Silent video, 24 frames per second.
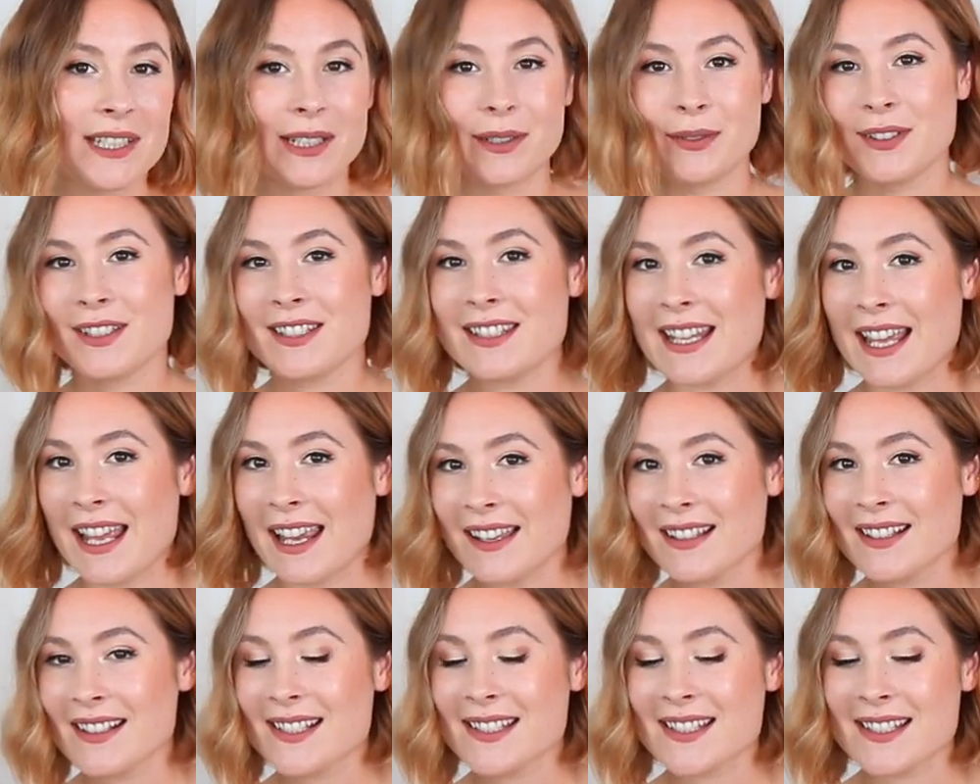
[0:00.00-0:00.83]
different
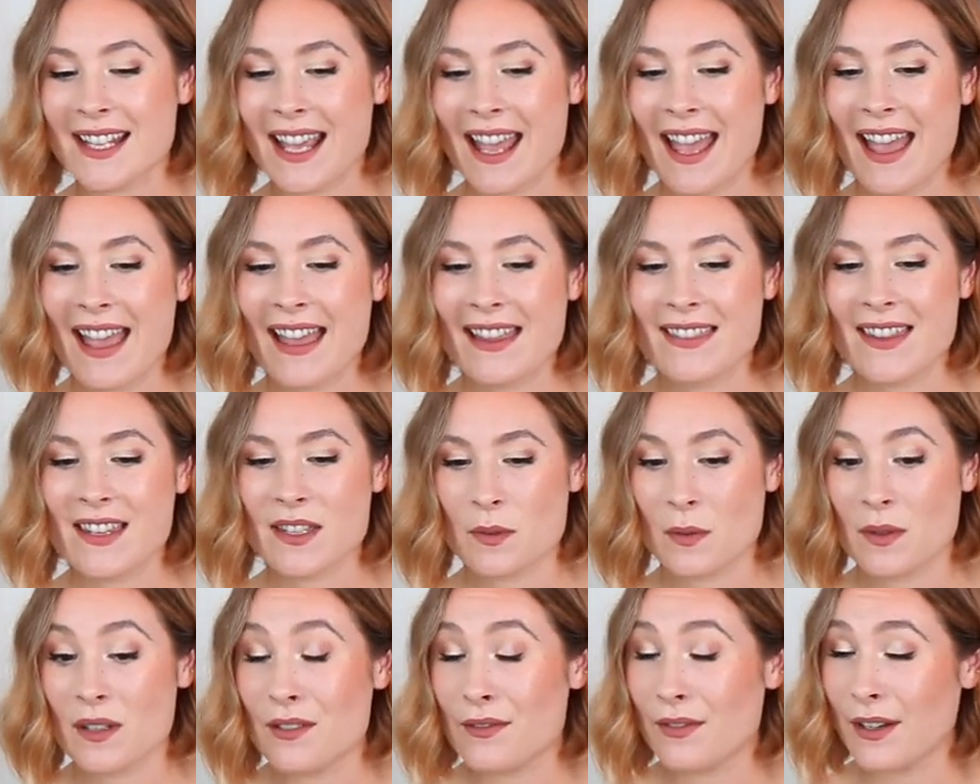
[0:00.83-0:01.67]
things, and
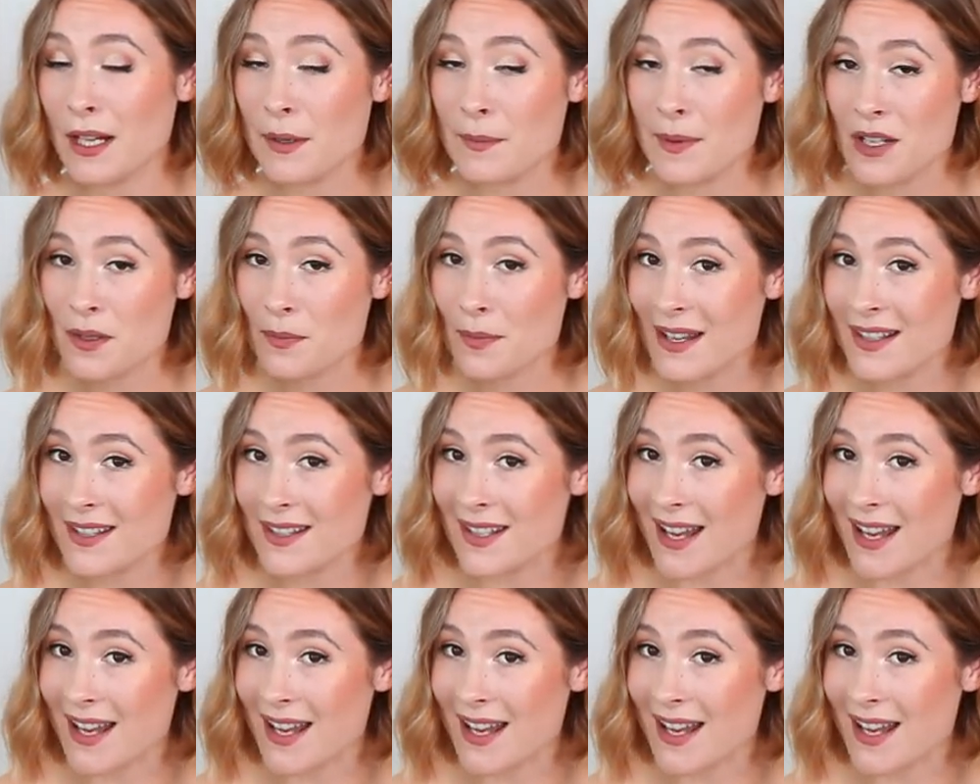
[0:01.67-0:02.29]
this one is very much my